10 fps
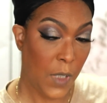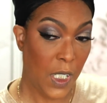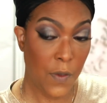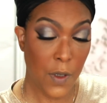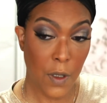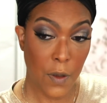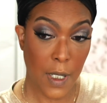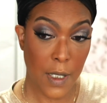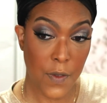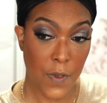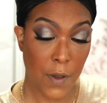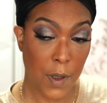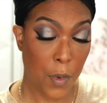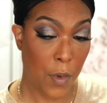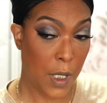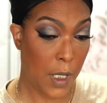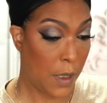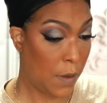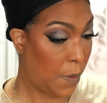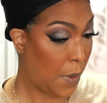even though that's very pretty
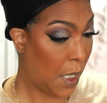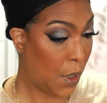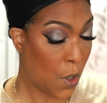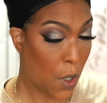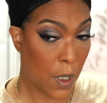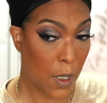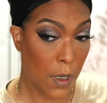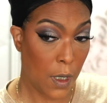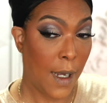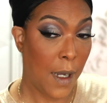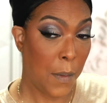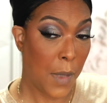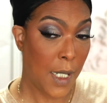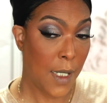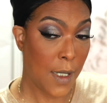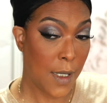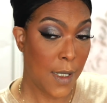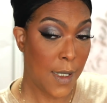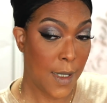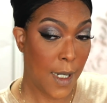being dark. I might not
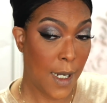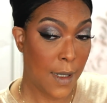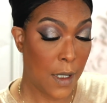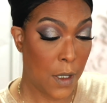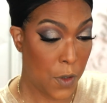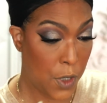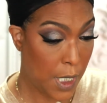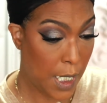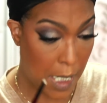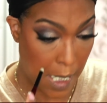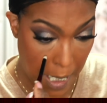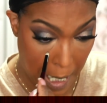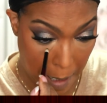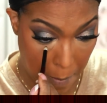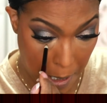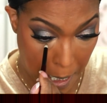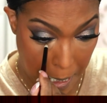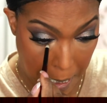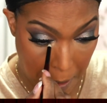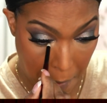need to add that other shade in. I'm
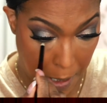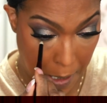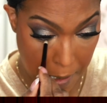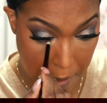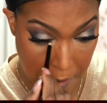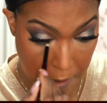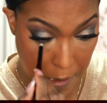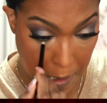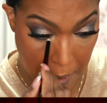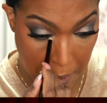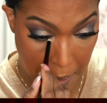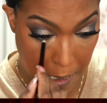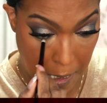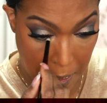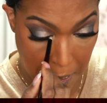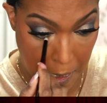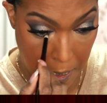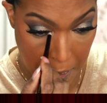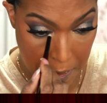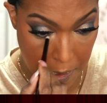liking the way this is looking
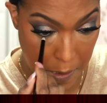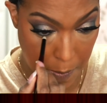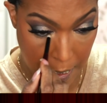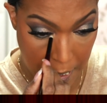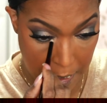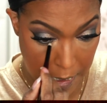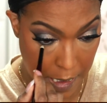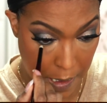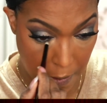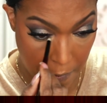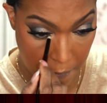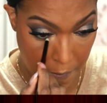just by itself.